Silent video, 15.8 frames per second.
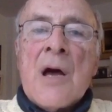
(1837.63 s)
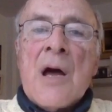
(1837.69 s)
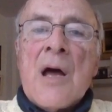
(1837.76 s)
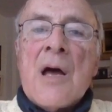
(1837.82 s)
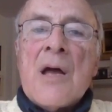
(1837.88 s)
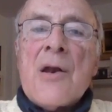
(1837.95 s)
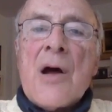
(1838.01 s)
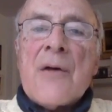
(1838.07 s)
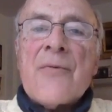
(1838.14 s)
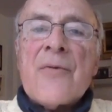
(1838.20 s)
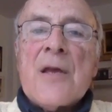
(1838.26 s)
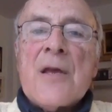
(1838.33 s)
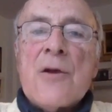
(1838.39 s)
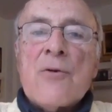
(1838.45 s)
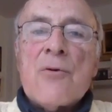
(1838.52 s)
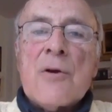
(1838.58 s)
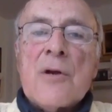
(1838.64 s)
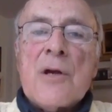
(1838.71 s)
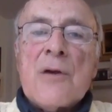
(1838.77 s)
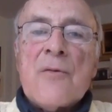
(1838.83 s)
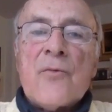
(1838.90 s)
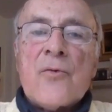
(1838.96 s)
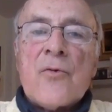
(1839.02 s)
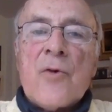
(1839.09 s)
And I think you can
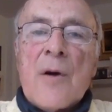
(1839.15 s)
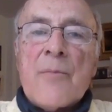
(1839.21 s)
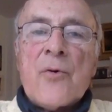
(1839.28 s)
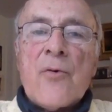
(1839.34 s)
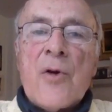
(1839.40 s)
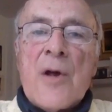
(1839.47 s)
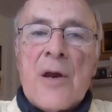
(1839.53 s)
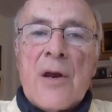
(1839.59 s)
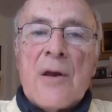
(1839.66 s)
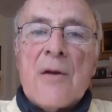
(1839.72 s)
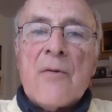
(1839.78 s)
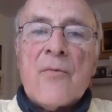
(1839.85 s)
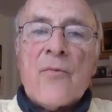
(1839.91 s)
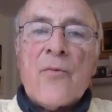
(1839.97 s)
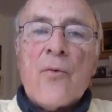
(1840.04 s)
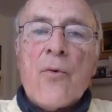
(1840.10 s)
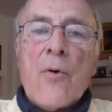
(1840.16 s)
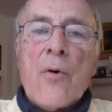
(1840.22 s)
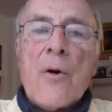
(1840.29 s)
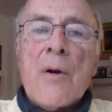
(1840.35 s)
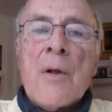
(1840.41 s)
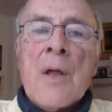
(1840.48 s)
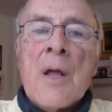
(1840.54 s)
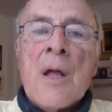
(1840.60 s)
give Trump credit
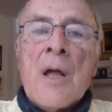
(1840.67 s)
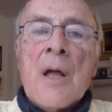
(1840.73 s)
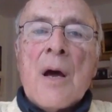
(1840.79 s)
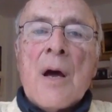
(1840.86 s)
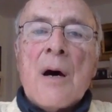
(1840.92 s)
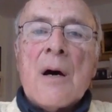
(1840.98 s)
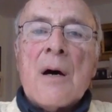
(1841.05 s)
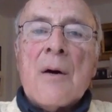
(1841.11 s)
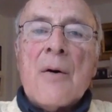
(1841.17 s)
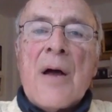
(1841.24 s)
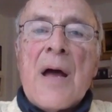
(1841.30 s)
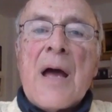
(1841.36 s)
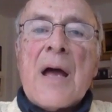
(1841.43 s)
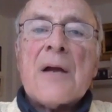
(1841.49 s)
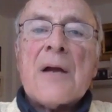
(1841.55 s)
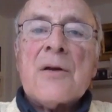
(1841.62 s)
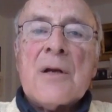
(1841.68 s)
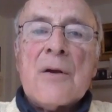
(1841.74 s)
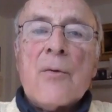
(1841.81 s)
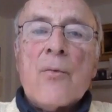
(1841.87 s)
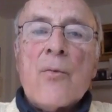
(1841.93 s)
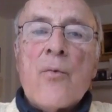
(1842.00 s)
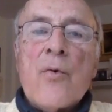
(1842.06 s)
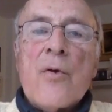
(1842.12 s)
for uh,
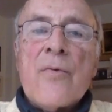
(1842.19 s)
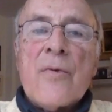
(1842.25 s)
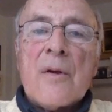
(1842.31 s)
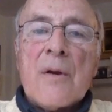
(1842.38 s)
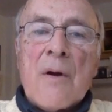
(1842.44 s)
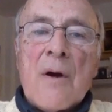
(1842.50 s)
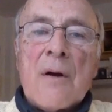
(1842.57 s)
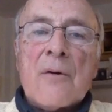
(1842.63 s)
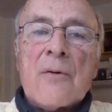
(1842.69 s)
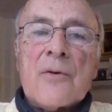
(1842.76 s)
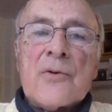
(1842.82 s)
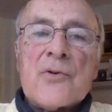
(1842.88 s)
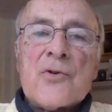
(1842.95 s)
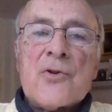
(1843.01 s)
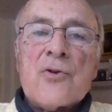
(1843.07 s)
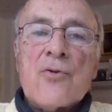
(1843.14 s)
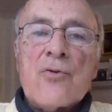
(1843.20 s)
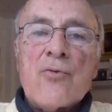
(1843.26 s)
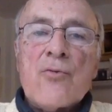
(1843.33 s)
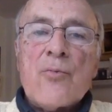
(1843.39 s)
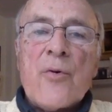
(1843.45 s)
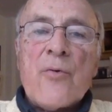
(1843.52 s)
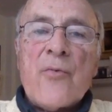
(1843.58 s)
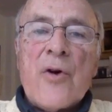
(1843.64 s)
acting with the Congress to
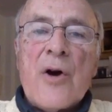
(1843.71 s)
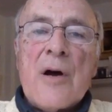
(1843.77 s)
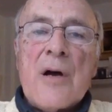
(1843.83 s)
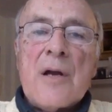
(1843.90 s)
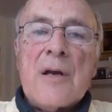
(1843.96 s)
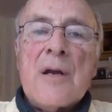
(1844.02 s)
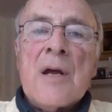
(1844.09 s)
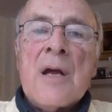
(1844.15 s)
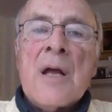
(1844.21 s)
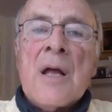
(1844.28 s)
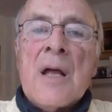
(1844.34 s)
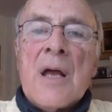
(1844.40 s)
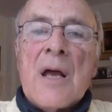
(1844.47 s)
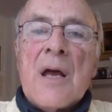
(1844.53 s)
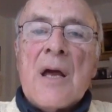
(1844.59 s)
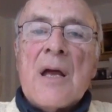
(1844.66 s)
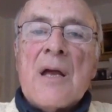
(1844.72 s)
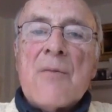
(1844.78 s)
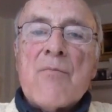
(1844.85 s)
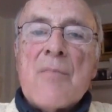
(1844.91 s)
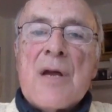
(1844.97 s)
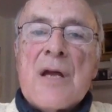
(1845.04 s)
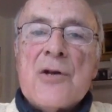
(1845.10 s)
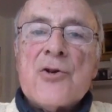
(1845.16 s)
provide a
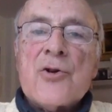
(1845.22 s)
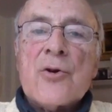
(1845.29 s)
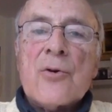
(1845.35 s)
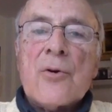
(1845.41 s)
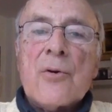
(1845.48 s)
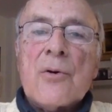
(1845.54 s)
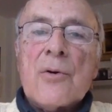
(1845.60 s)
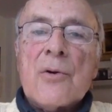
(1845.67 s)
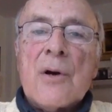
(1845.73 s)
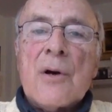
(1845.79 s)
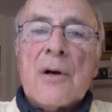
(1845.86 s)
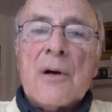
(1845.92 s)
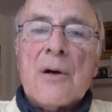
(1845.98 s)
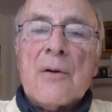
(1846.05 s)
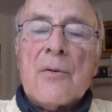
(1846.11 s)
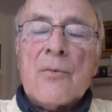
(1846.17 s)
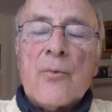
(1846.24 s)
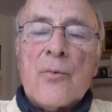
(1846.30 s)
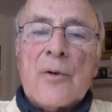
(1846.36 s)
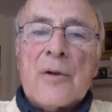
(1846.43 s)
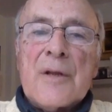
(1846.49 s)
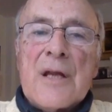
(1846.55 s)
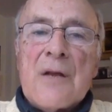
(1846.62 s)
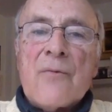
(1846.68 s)
major uh,
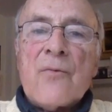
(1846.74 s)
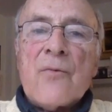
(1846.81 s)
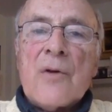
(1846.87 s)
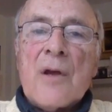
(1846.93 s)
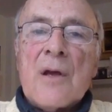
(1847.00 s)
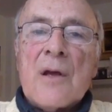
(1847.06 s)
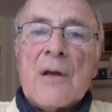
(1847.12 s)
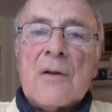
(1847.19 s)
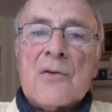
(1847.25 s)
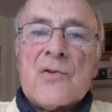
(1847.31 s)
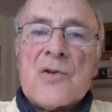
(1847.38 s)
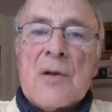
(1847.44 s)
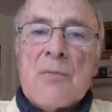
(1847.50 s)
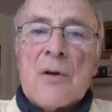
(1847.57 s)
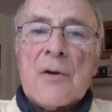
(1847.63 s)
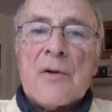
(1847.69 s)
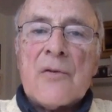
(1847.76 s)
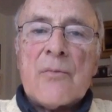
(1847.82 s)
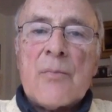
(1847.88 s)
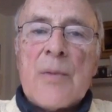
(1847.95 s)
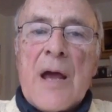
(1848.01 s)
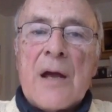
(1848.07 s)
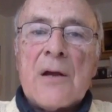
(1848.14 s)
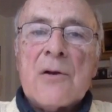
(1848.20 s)
relief and stimulus
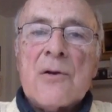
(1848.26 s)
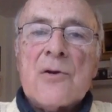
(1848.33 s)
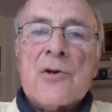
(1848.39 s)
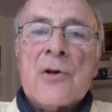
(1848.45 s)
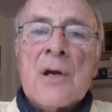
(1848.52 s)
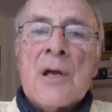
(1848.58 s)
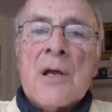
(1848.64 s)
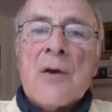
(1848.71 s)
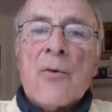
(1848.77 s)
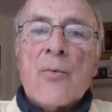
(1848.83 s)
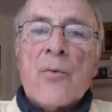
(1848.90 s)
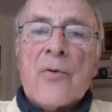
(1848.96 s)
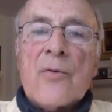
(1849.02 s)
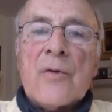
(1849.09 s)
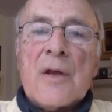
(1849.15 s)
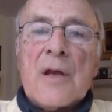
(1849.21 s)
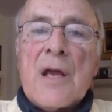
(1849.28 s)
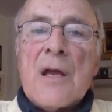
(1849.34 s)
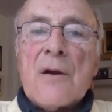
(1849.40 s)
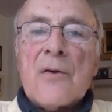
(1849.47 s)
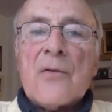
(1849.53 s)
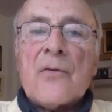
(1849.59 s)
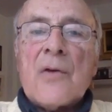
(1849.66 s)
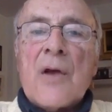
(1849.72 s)
package with the
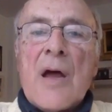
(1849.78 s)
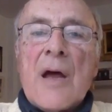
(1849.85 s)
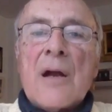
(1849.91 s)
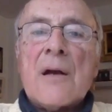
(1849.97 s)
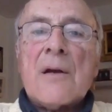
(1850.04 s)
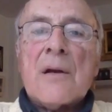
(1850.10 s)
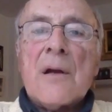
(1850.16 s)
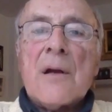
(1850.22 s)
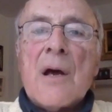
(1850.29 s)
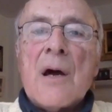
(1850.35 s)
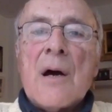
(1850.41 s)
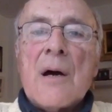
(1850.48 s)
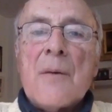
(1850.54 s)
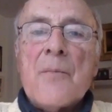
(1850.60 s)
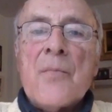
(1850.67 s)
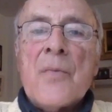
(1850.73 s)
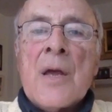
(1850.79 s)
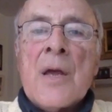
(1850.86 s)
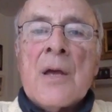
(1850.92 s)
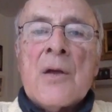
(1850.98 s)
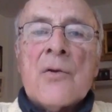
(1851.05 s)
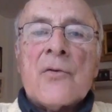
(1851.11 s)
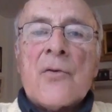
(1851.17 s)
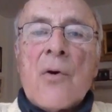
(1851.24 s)
CARES Act. Um,
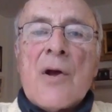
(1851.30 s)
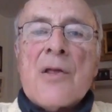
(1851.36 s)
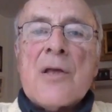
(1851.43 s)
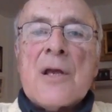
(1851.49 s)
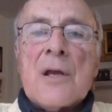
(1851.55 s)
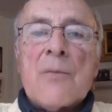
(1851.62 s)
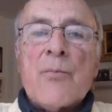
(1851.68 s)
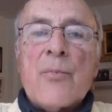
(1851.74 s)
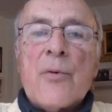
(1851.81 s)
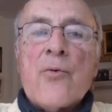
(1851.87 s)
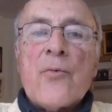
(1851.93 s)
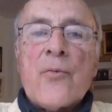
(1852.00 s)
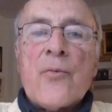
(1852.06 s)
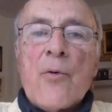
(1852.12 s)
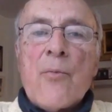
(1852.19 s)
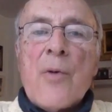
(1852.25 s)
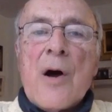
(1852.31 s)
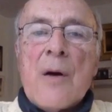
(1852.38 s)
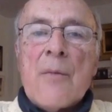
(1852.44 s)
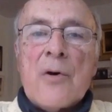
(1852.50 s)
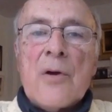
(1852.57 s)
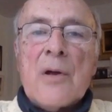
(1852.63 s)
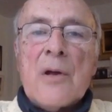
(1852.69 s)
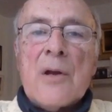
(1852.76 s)
so I think both
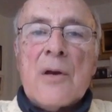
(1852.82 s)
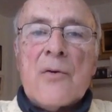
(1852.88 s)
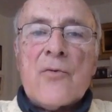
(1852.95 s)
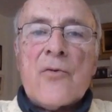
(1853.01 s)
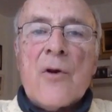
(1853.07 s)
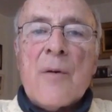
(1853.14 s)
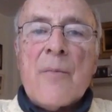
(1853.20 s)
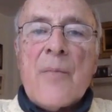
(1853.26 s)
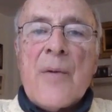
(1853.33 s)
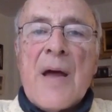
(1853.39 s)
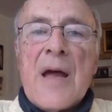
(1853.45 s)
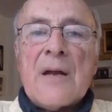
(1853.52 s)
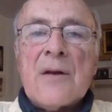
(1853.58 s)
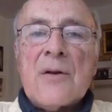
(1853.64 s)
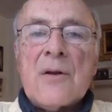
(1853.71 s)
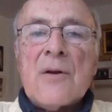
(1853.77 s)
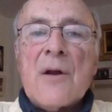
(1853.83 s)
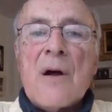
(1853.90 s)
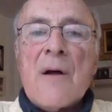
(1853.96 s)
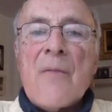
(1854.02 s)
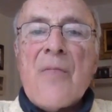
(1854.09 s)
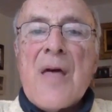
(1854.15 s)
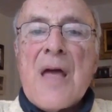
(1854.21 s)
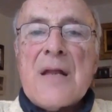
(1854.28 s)
Obama and Trump acted
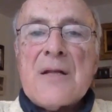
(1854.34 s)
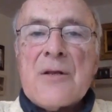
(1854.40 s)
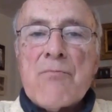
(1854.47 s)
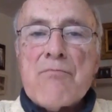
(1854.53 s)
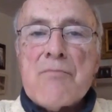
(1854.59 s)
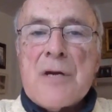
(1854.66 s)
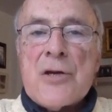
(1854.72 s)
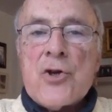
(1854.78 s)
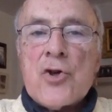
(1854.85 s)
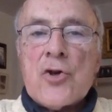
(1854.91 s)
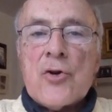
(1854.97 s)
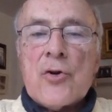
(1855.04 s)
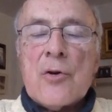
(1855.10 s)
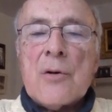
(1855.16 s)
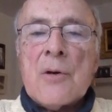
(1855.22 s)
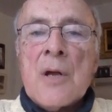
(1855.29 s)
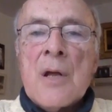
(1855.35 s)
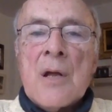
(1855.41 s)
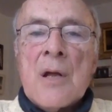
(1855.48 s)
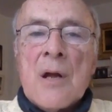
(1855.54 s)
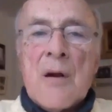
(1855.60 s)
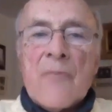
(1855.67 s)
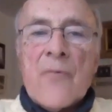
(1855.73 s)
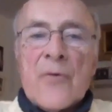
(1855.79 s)
on that dimension
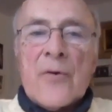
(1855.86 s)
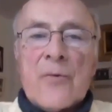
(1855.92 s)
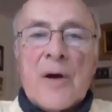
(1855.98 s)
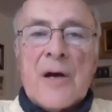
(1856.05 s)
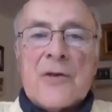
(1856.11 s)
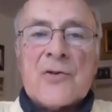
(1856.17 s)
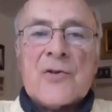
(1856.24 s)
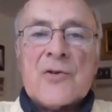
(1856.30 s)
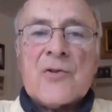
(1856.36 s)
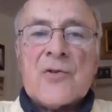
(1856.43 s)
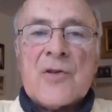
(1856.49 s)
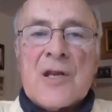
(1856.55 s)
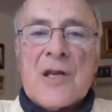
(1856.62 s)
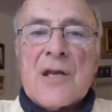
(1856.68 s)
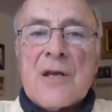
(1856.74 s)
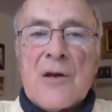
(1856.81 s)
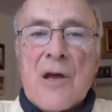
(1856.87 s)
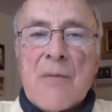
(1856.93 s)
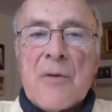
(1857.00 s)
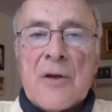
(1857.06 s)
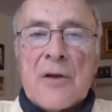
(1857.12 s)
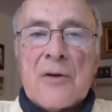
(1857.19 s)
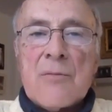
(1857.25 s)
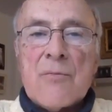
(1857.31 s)
of the crisis, the
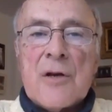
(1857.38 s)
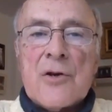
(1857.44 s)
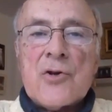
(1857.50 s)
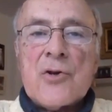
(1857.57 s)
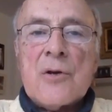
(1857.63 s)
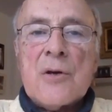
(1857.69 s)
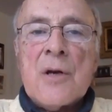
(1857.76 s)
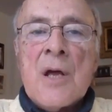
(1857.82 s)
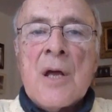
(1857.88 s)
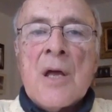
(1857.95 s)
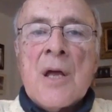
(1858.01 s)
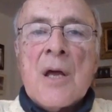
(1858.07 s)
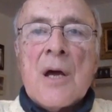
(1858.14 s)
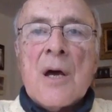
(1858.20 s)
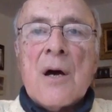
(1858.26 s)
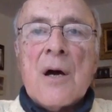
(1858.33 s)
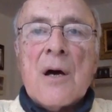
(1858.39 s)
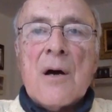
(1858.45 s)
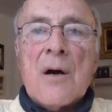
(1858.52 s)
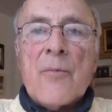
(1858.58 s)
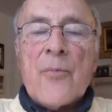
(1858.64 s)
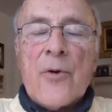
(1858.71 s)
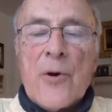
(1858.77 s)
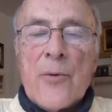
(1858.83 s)
economic dimension, uh,
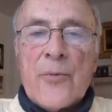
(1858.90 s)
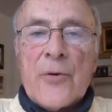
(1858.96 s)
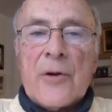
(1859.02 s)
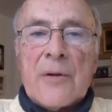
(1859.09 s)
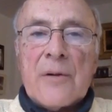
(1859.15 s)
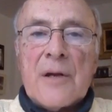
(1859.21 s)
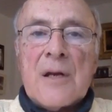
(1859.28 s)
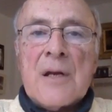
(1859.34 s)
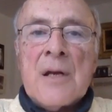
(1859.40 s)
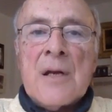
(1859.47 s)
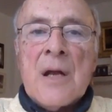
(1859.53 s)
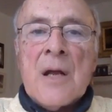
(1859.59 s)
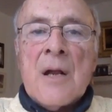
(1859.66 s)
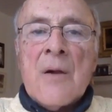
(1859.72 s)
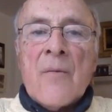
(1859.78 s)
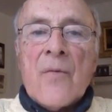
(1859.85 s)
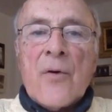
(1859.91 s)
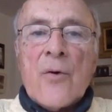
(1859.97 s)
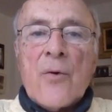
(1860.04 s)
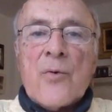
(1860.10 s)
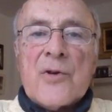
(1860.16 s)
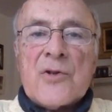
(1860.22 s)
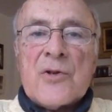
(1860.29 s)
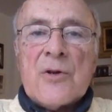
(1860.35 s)
appropriately, though
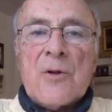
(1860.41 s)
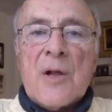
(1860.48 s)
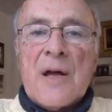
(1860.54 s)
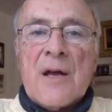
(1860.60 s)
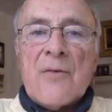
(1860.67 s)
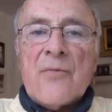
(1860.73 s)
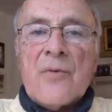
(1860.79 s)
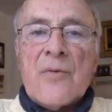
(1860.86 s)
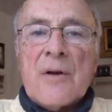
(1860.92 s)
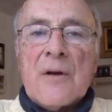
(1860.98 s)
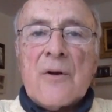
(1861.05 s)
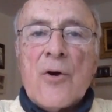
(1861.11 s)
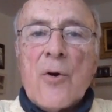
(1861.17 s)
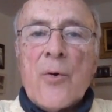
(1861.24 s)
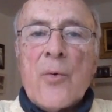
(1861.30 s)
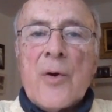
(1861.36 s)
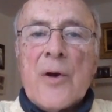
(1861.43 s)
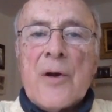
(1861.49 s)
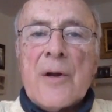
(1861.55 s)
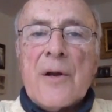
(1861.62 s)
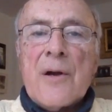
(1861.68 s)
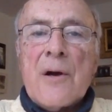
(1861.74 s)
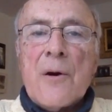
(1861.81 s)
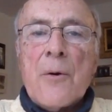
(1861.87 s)
we still have a long way to
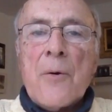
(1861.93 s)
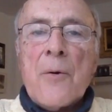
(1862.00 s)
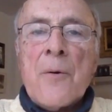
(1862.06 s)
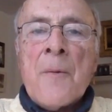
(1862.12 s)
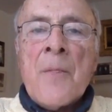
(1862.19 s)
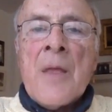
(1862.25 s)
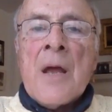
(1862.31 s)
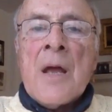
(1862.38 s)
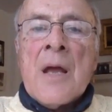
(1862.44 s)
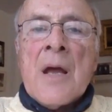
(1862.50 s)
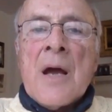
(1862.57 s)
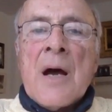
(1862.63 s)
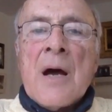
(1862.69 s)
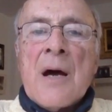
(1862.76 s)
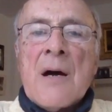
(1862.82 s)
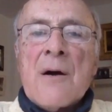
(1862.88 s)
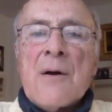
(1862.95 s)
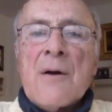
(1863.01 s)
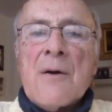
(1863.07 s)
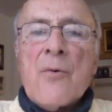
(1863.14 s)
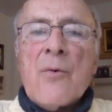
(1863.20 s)
go. Uh,